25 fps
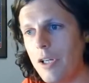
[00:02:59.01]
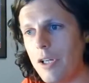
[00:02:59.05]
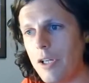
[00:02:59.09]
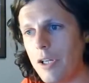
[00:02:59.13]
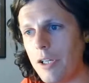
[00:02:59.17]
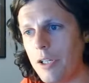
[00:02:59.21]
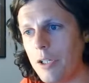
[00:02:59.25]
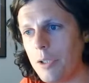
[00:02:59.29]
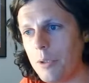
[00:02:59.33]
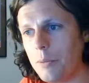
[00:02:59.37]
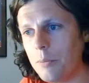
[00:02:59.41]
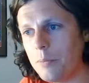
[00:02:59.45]

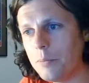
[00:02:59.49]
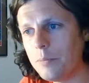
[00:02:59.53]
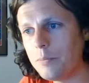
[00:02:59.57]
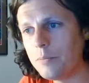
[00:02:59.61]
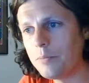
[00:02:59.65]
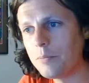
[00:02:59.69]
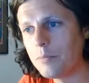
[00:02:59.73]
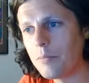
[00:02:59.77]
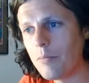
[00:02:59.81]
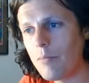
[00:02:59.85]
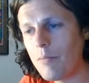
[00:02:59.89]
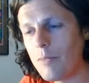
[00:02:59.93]
Um,
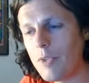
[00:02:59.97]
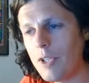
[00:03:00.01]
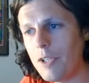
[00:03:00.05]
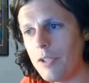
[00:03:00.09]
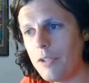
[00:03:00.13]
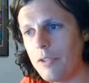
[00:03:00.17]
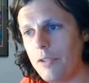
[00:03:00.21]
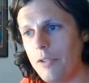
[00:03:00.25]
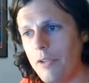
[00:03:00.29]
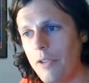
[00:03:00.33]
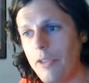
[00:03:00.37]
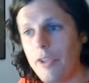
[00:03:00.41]

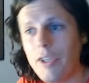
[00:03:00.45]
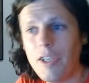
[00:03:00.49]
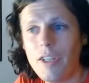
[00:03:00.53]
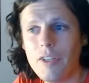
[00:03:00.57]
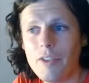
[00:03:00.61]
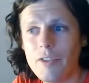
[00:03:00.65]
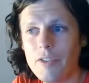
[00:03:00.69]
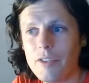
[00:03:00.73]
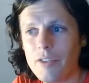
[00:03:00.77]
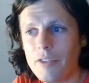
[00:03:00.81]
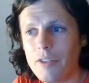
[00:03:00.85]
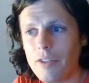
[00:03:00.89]
the thing
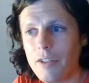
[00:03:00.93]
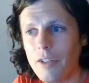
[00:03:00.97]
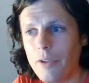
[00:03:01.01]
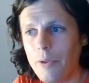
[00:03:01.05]
is,